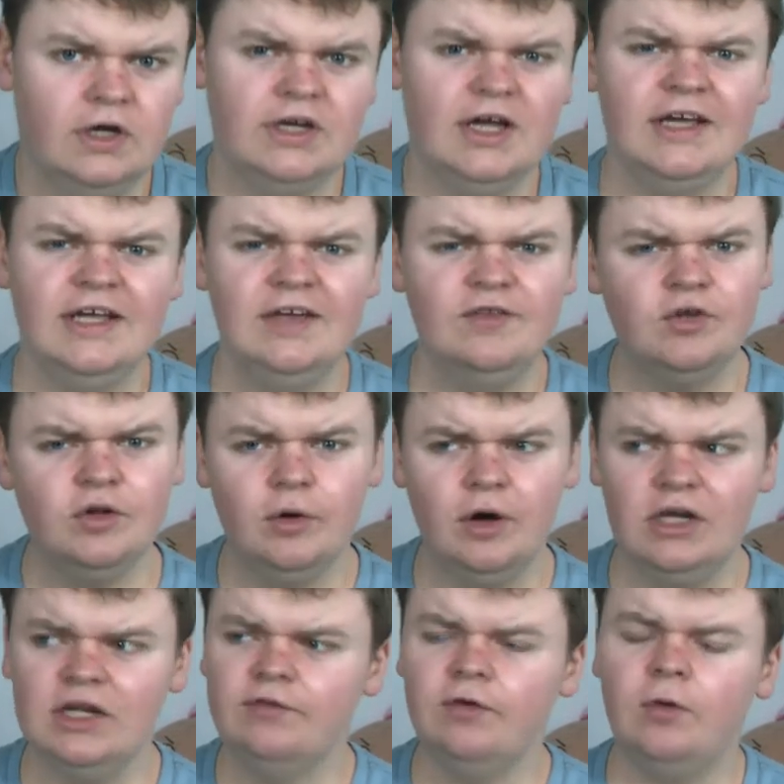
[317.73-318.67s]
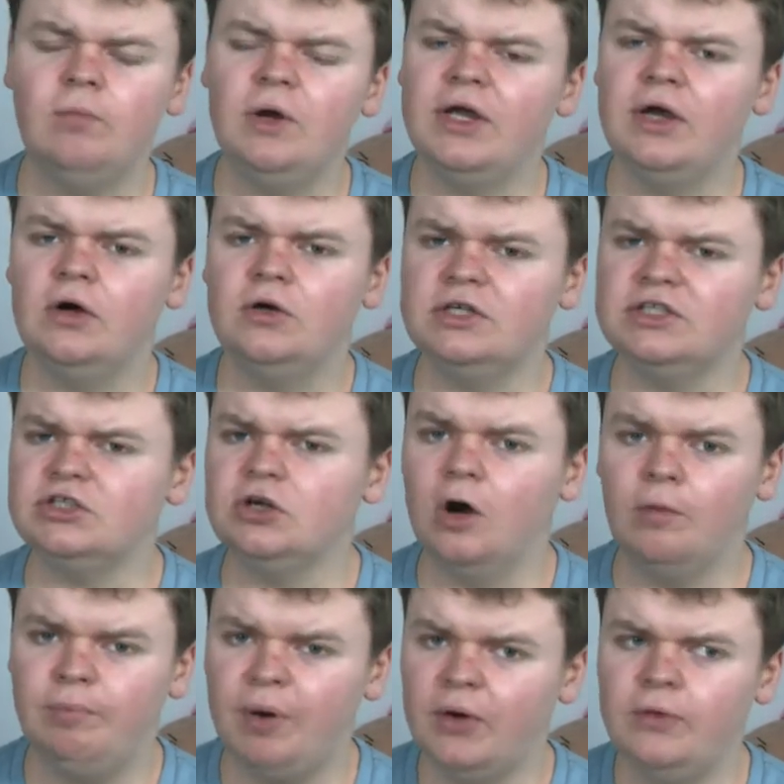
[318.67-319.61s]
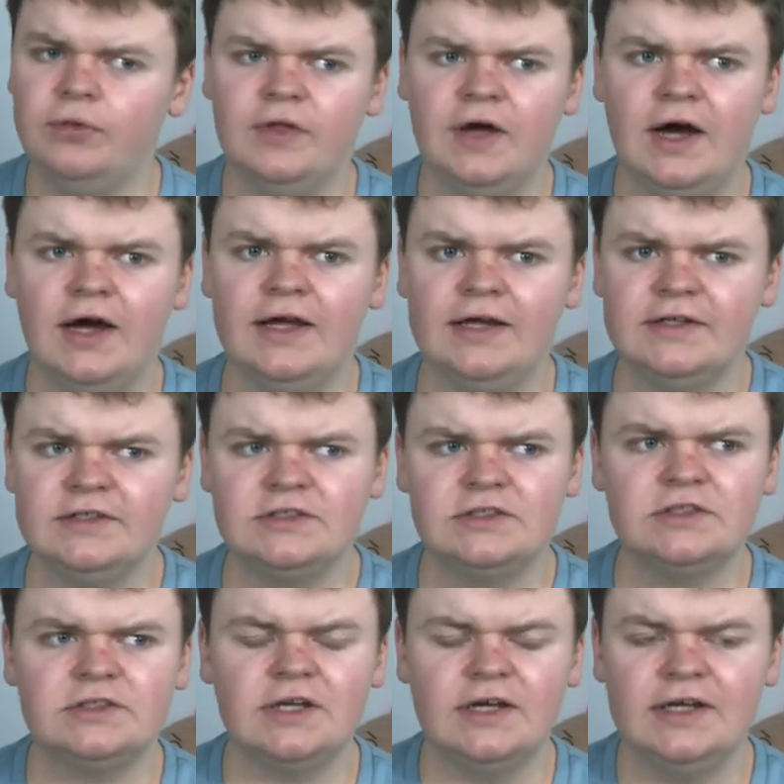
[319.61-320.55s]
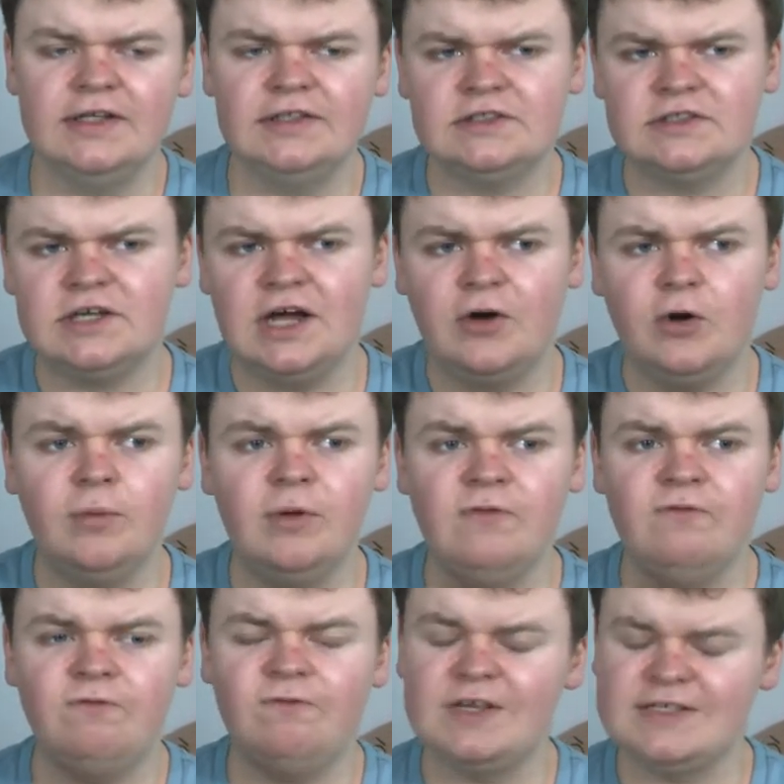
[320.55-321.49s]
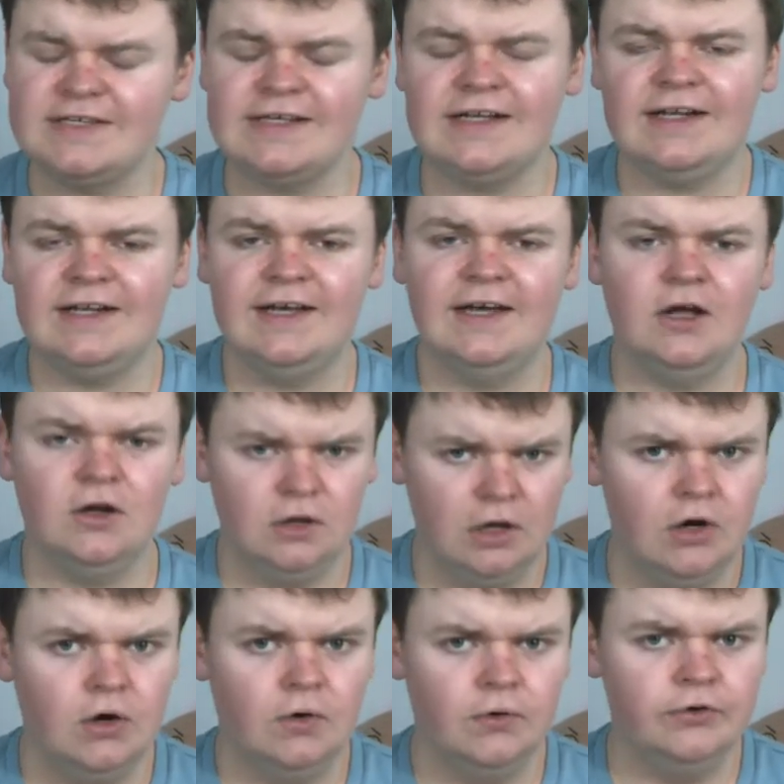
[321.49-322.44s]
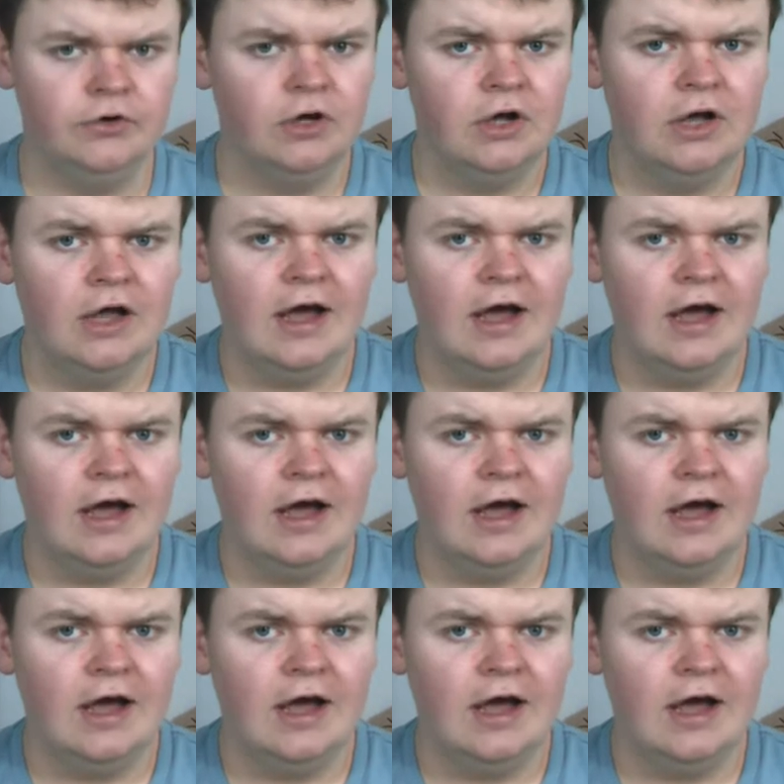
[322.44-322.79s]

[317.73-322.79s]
And like, even though I live on my own, it's not about that. It's I don't mean physically alone.